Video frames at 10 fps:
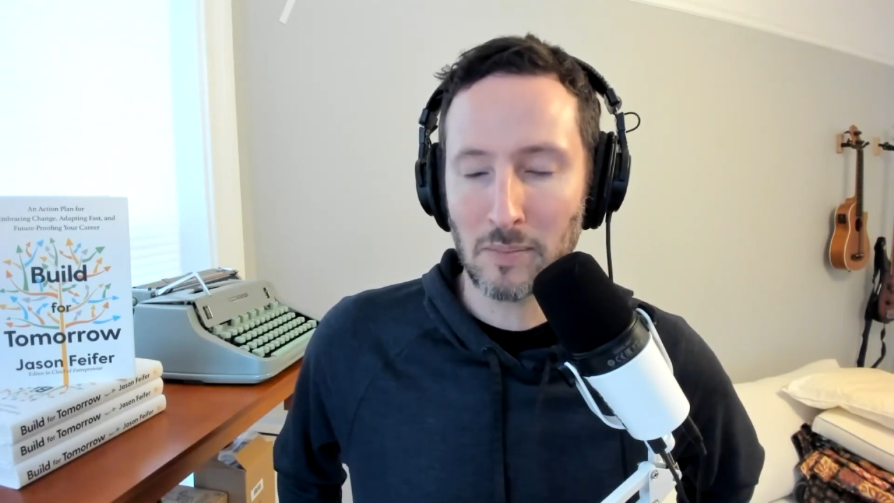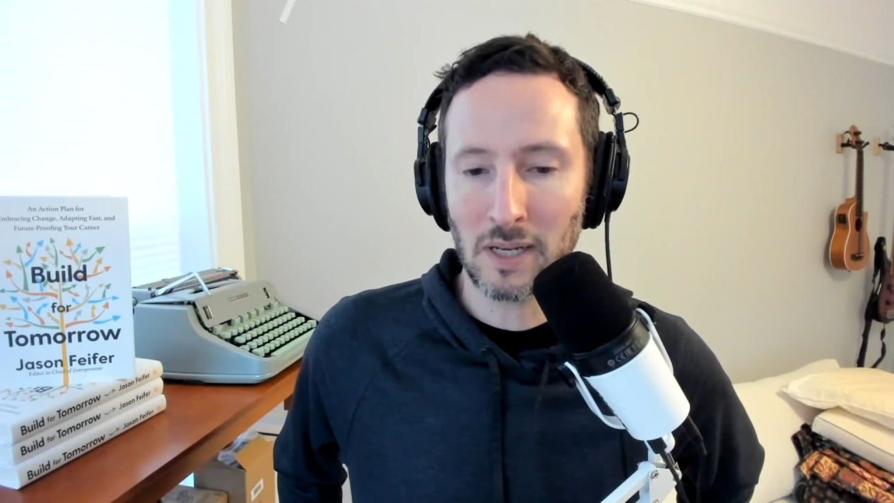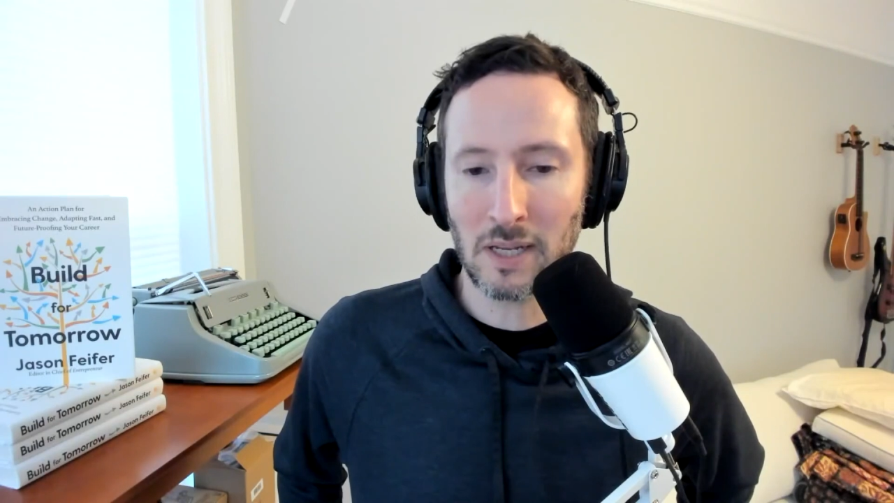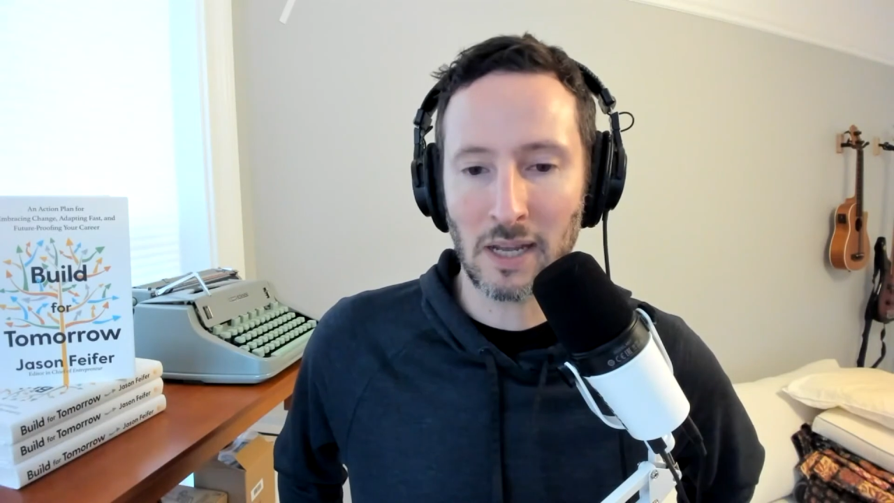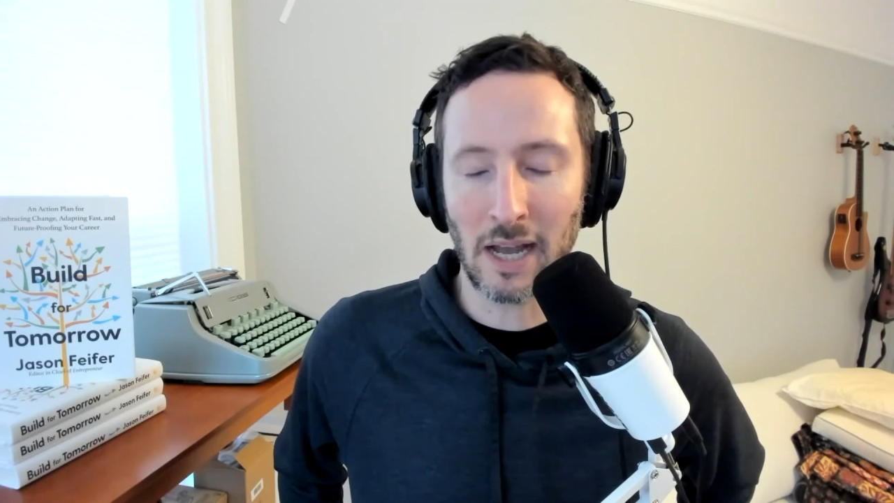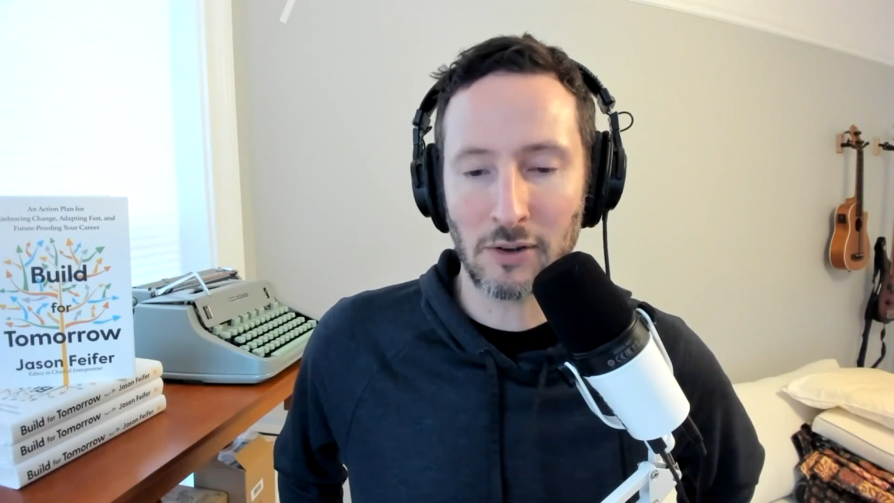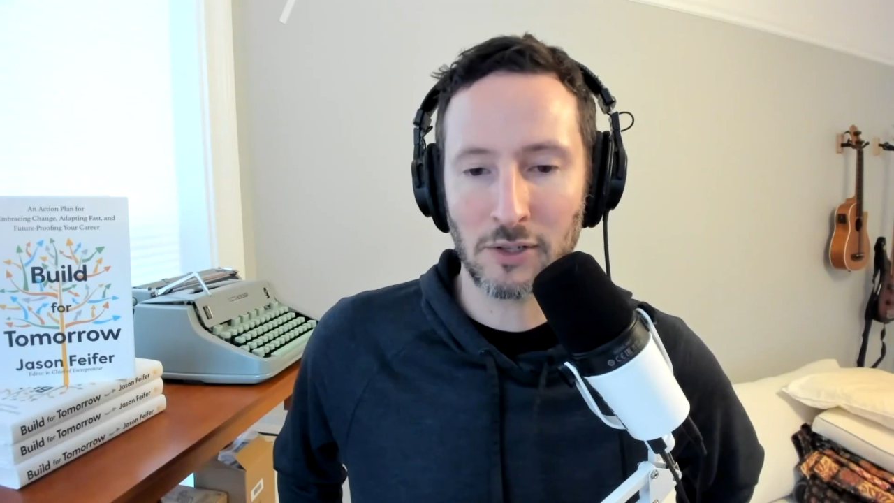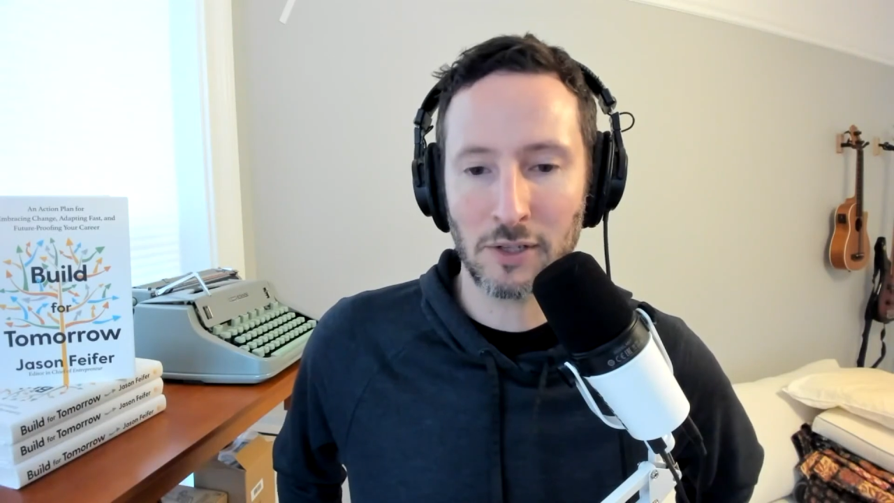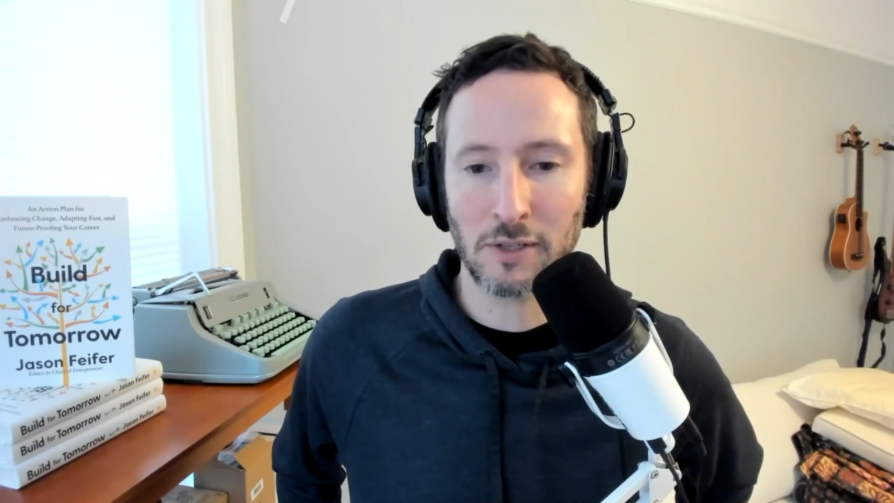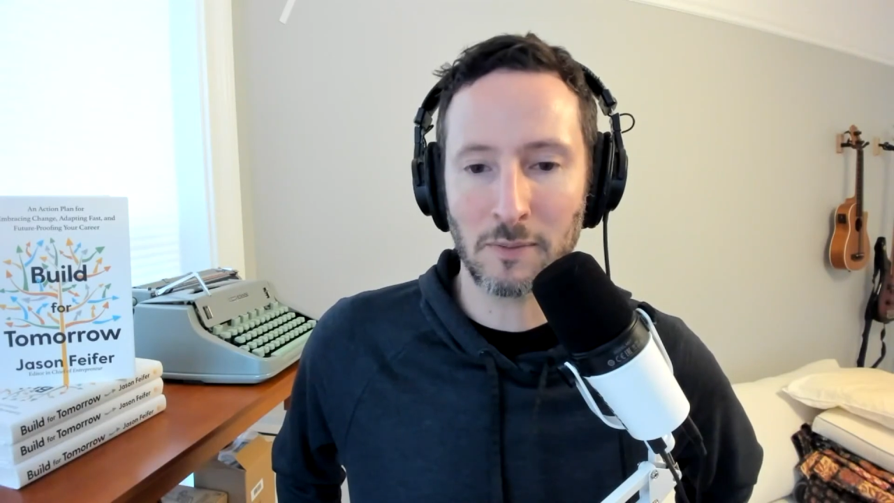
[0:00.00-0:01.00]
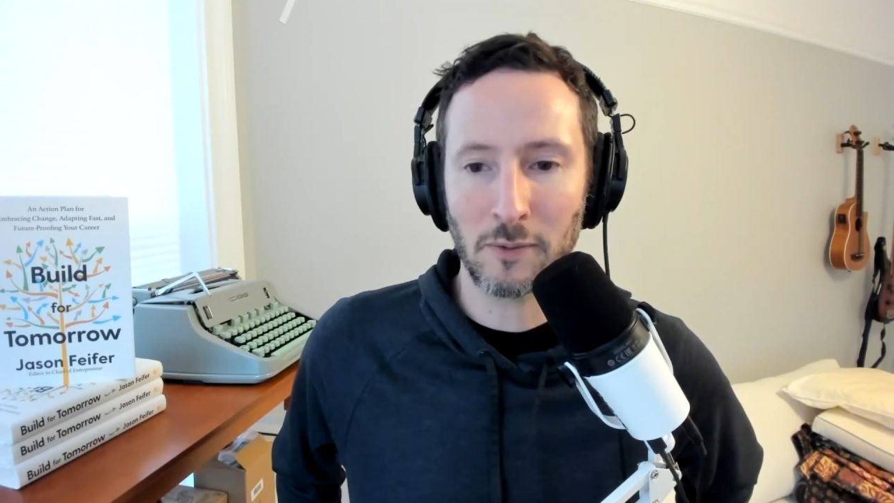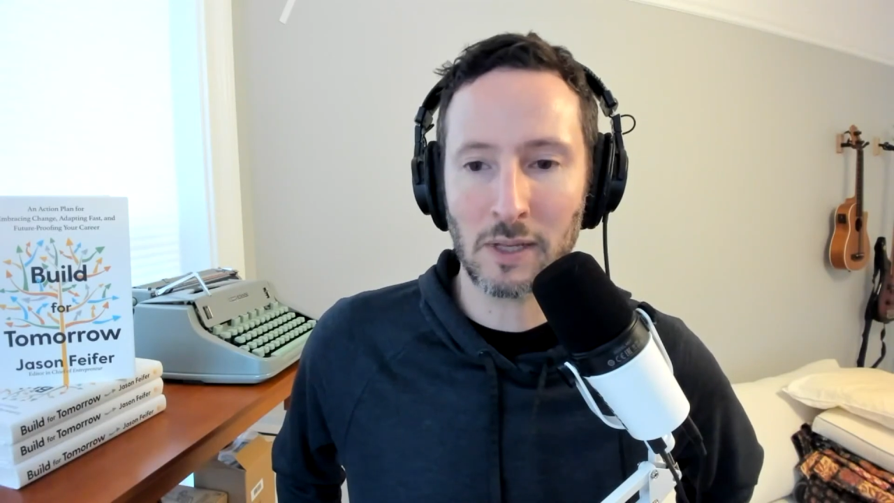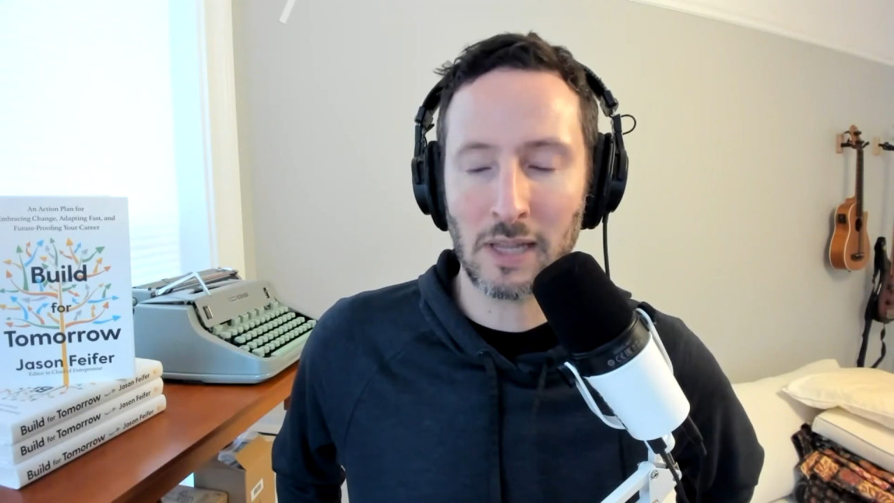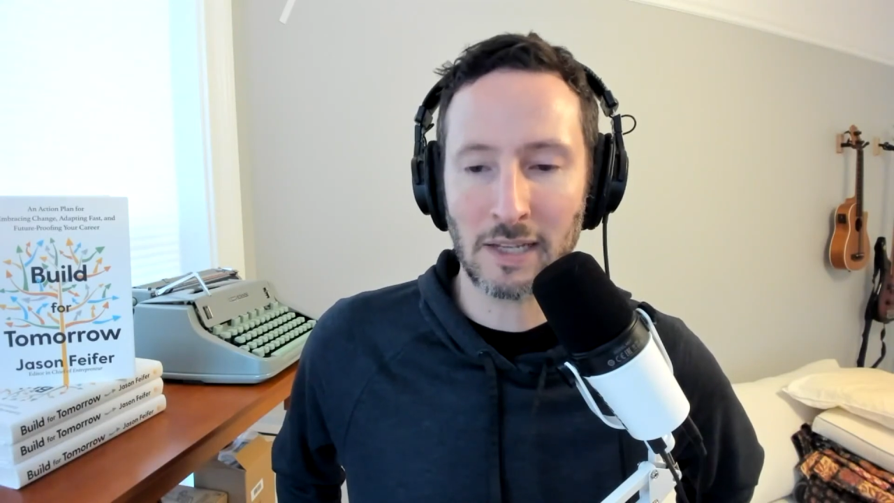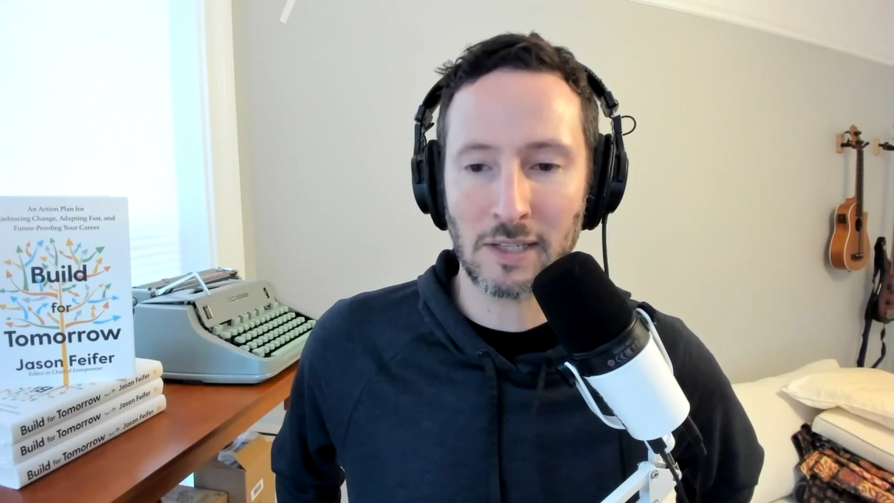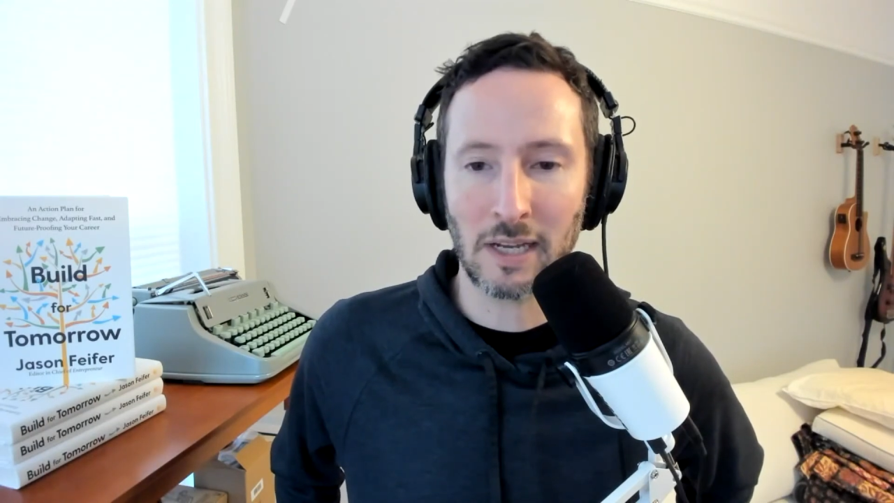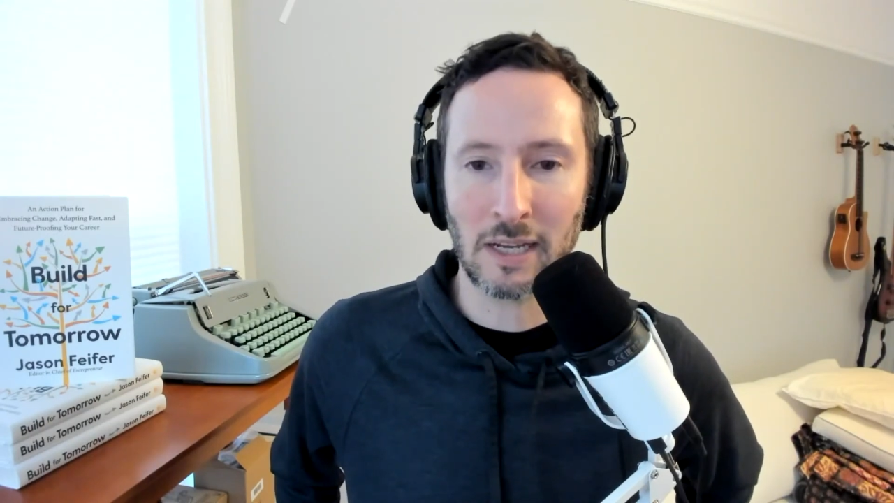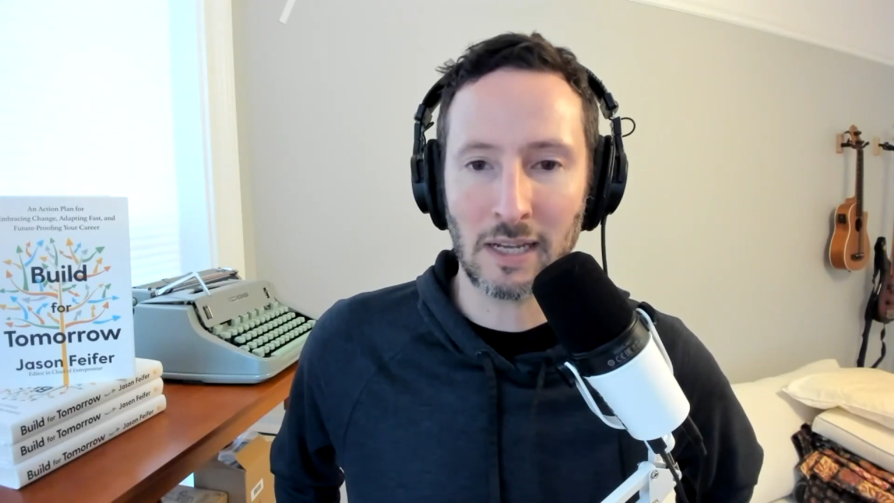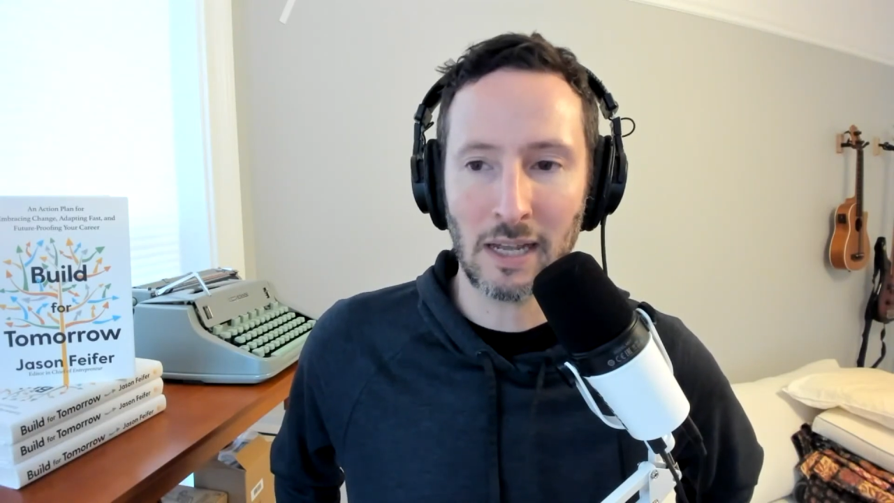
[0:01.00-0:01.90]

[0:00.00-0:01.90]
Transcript: media guy who just did some freelancing.